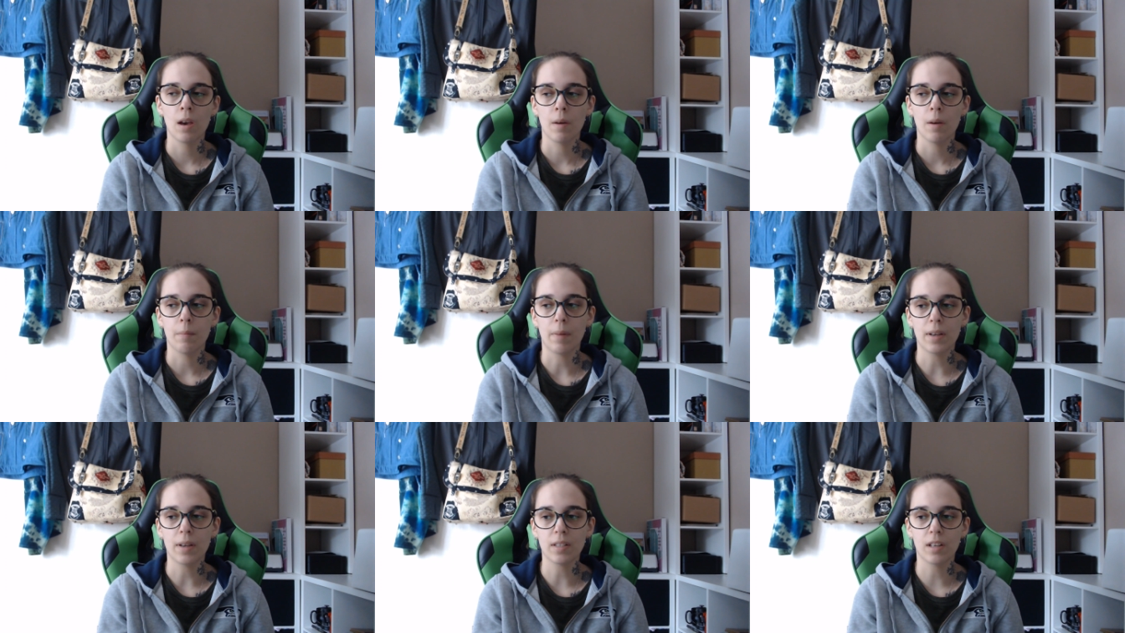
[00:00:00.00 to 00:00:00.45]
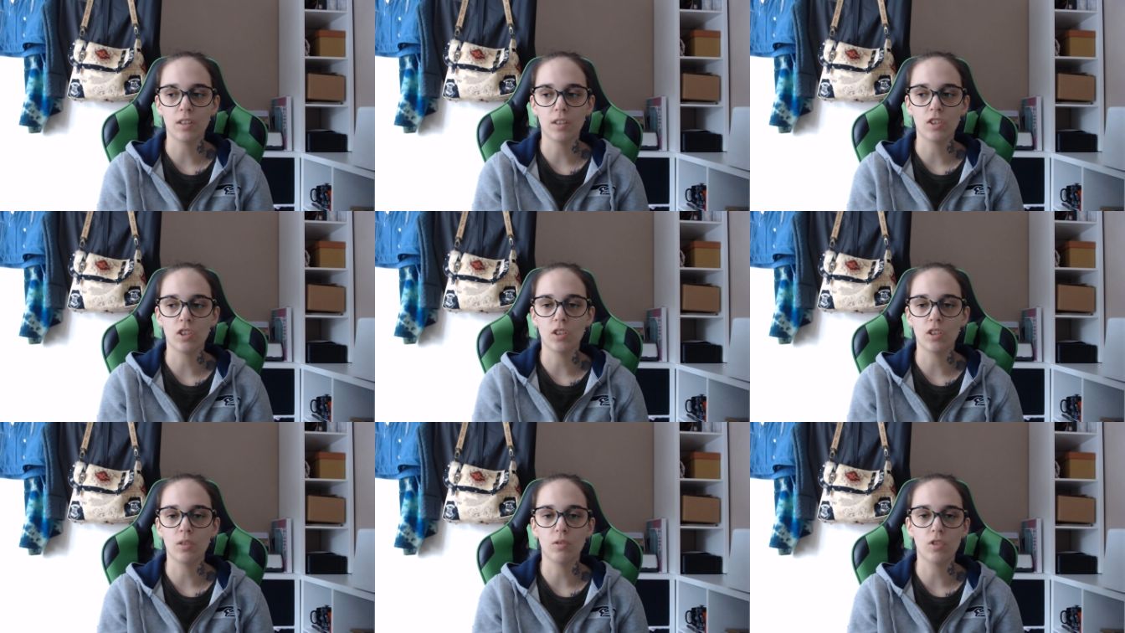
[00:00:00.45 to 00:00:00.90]

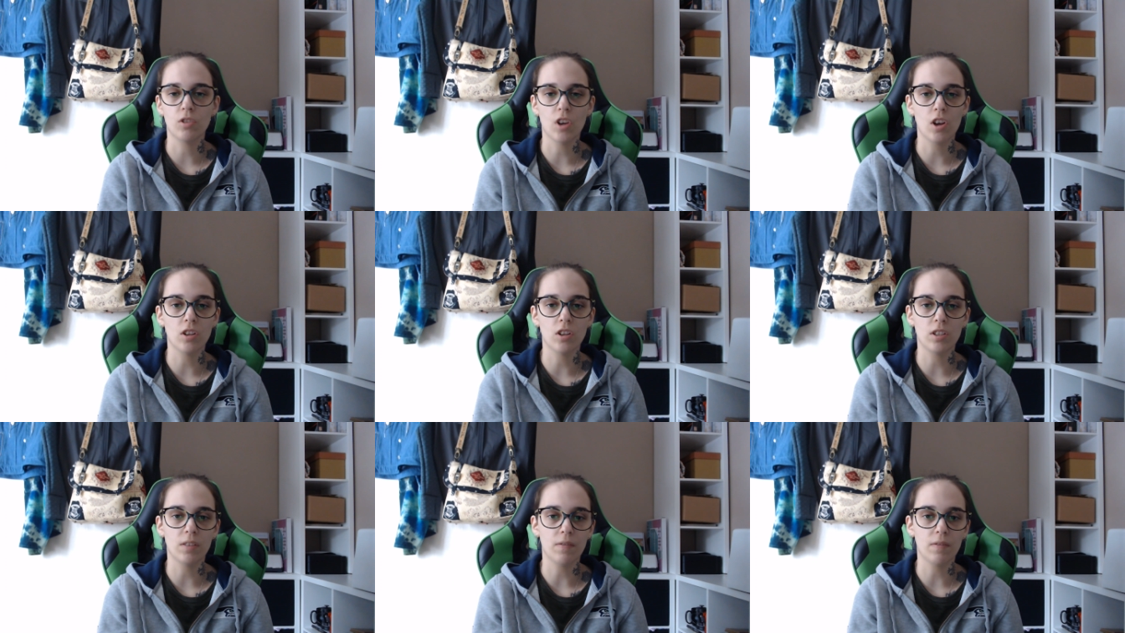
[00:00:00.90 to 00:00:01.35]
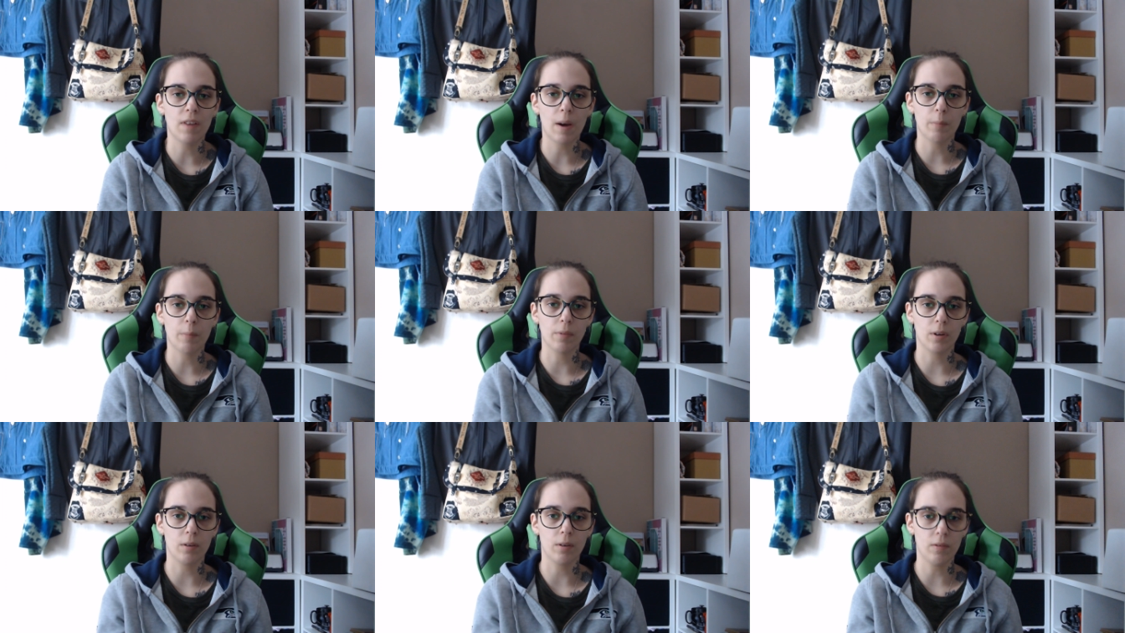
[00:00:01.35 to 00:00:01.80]
Basically just use jersey
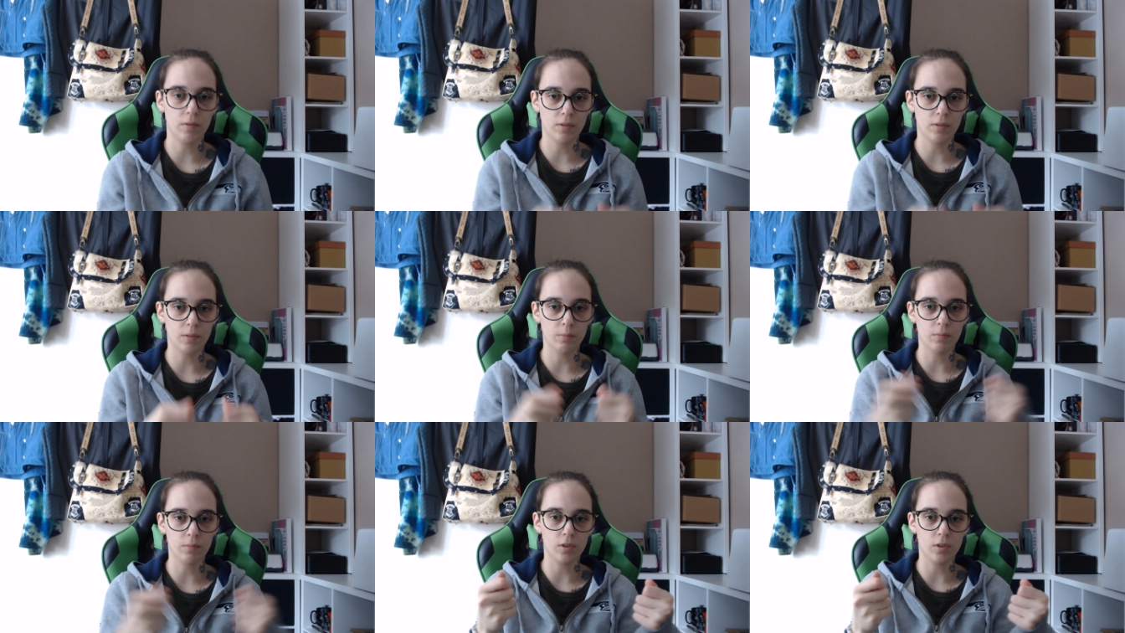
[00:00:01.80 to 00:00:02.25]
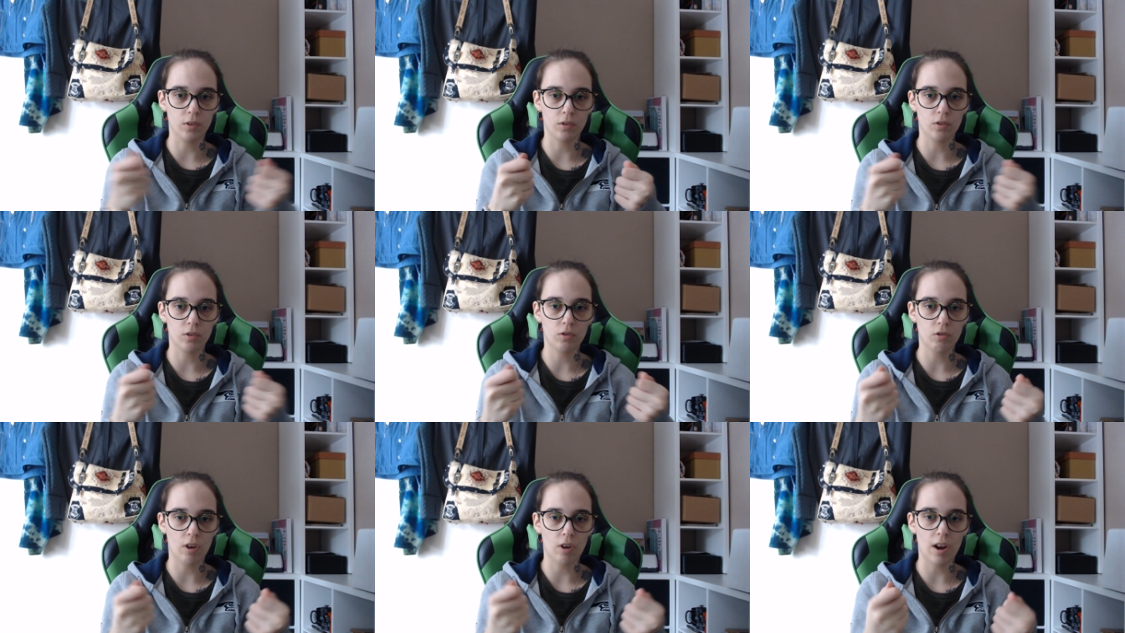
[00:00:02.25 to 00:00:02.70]
fabric for some
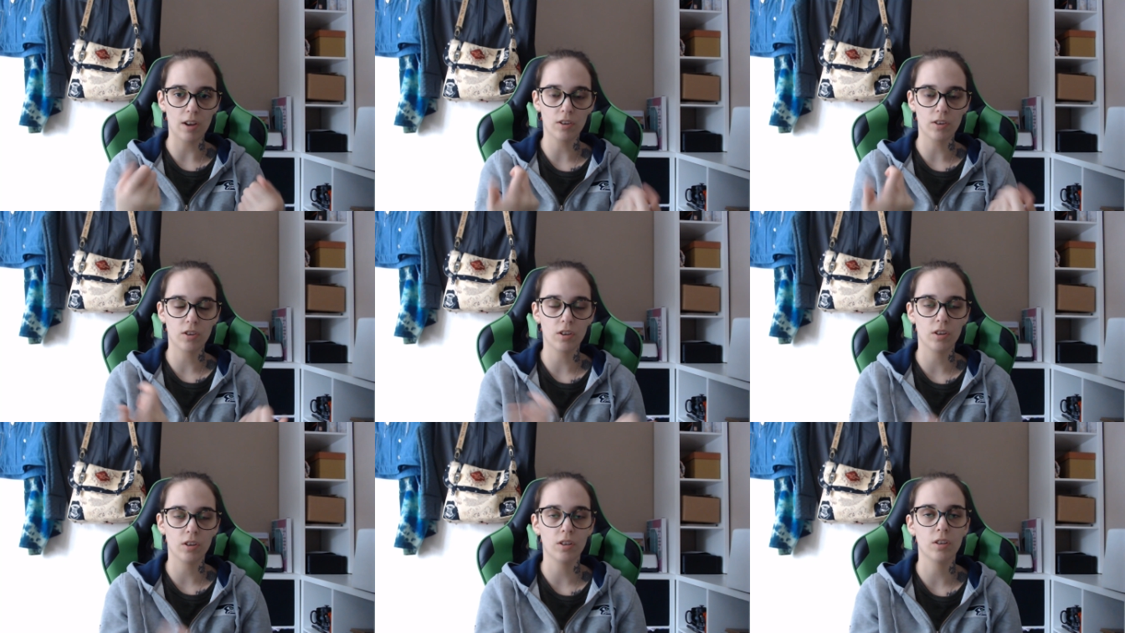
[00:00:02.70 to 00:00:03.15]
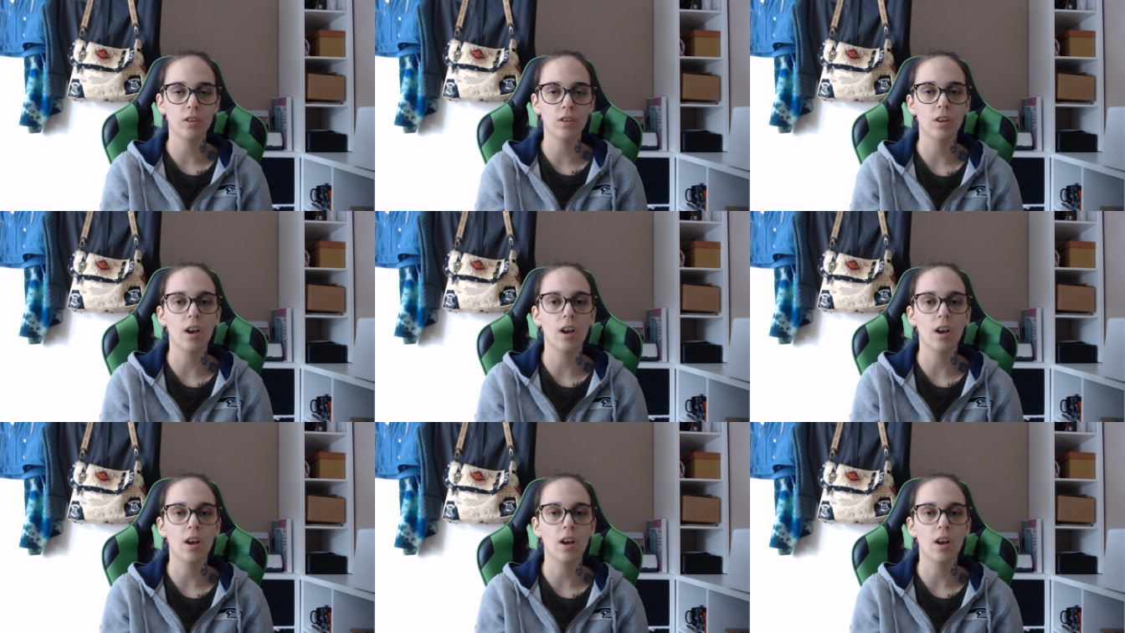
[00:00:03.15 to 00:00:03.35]
good stretch